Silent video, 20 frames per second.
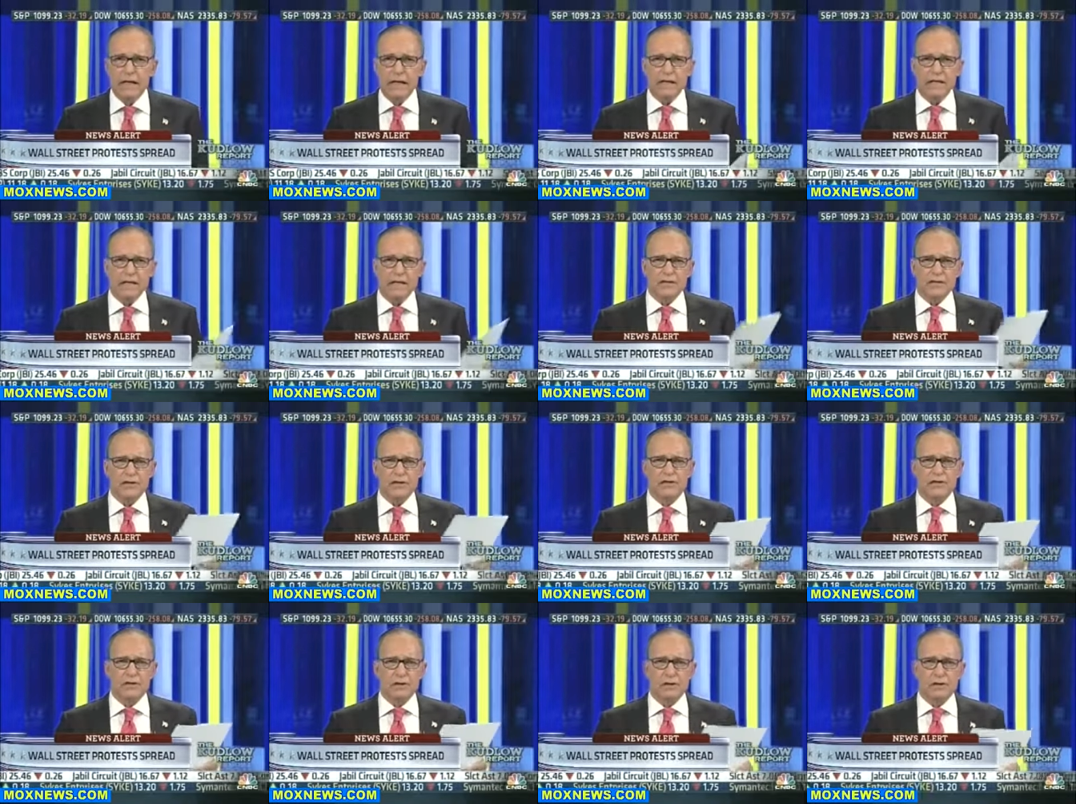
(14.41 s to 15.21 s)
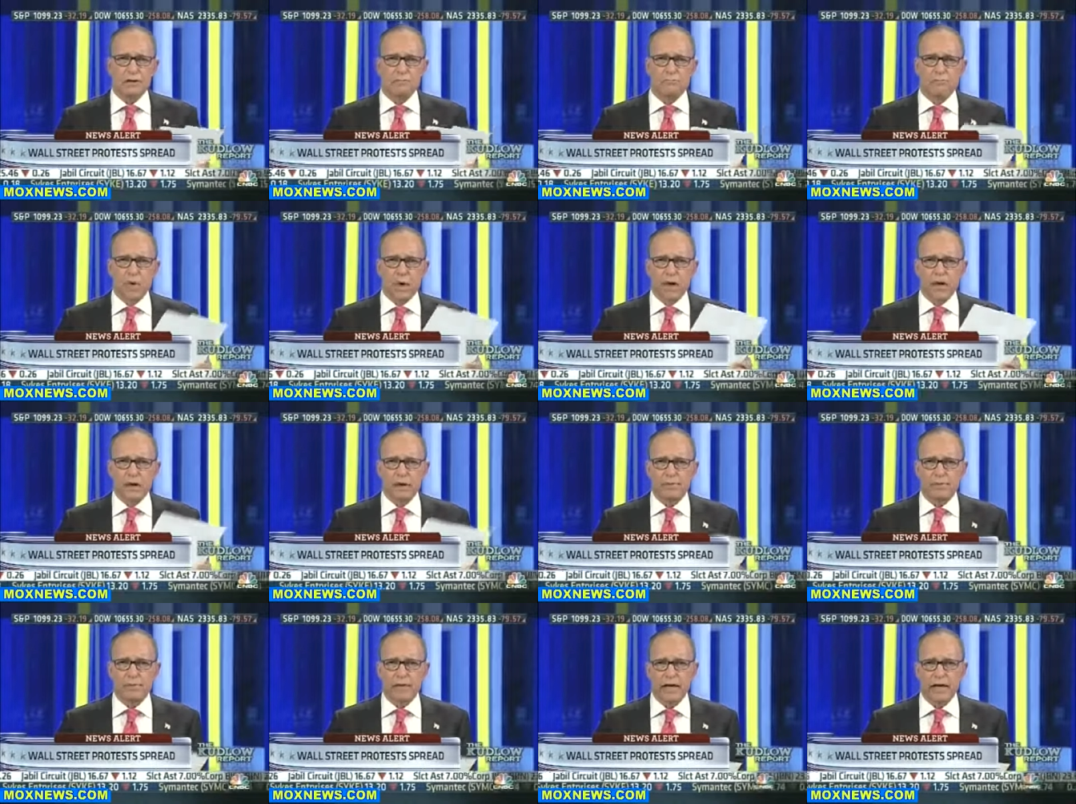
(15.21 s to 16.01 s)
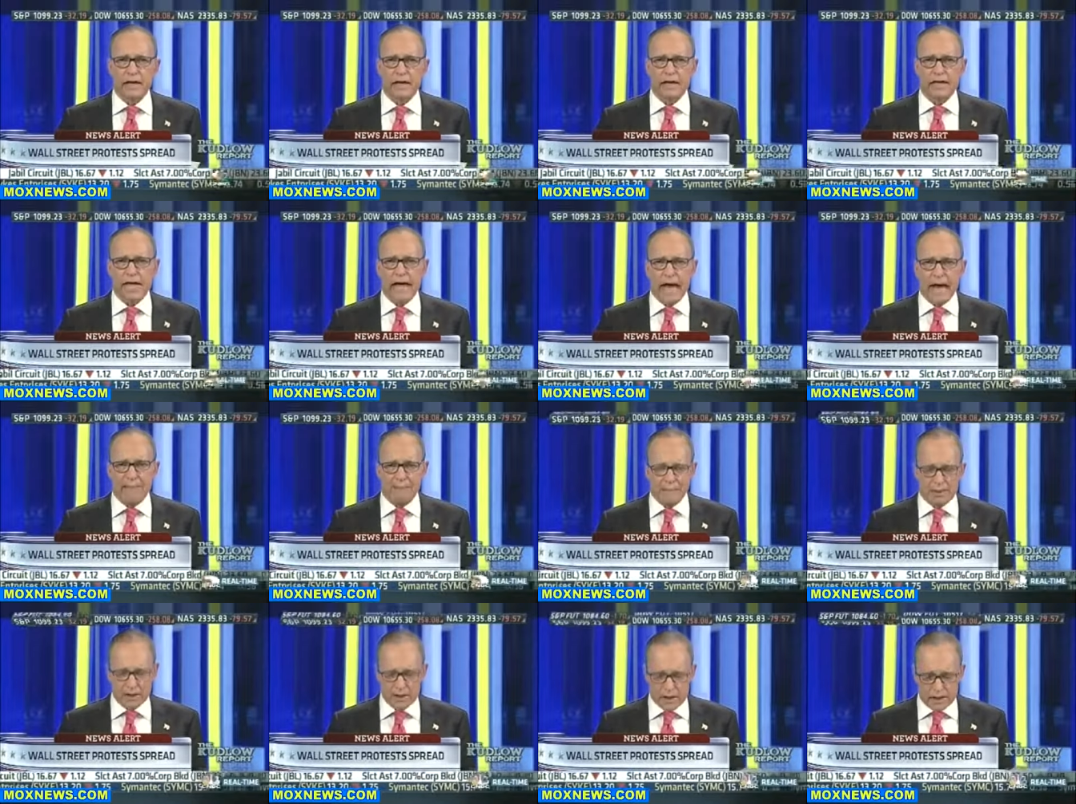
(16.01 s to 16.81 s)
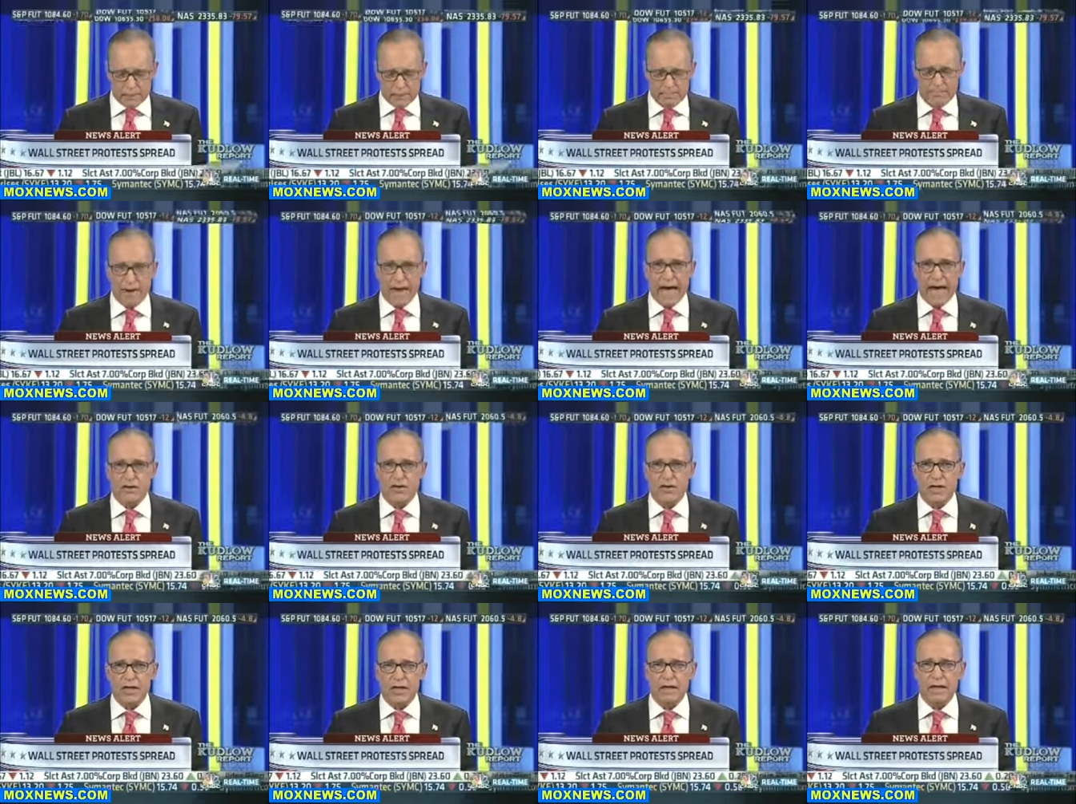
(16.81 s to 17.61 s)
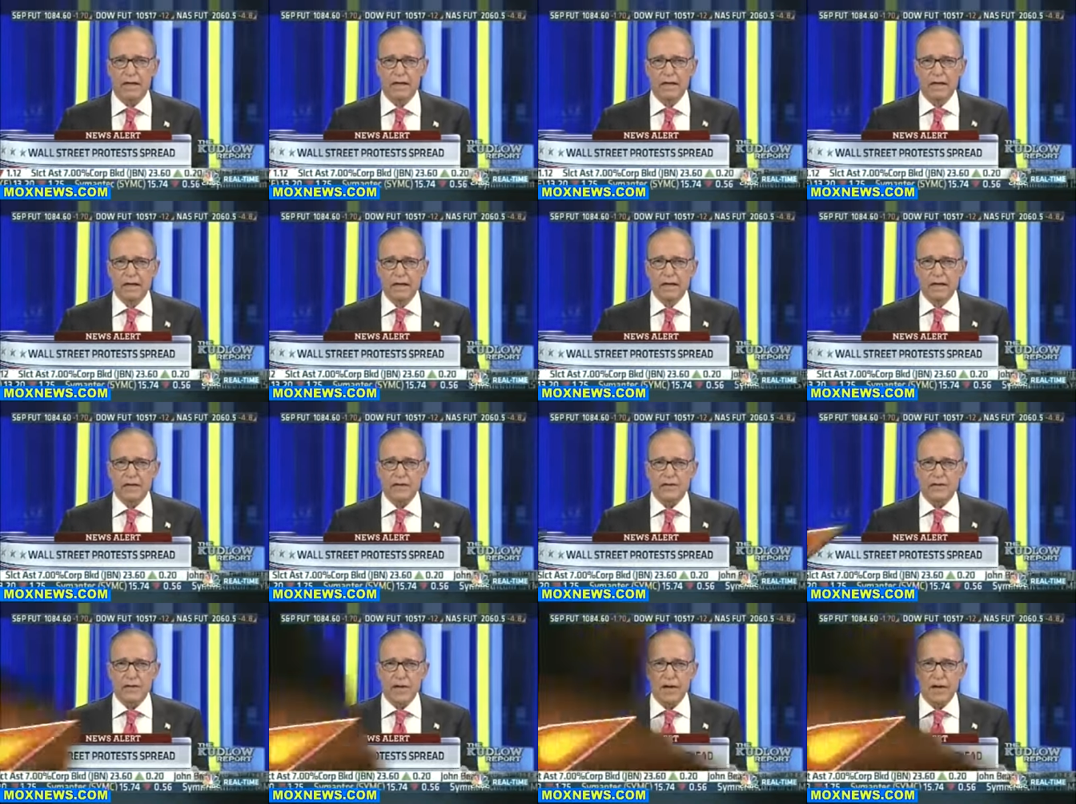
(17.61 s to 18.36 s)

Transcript: Isn't this just a little boilerplate capitalist bashing? Let's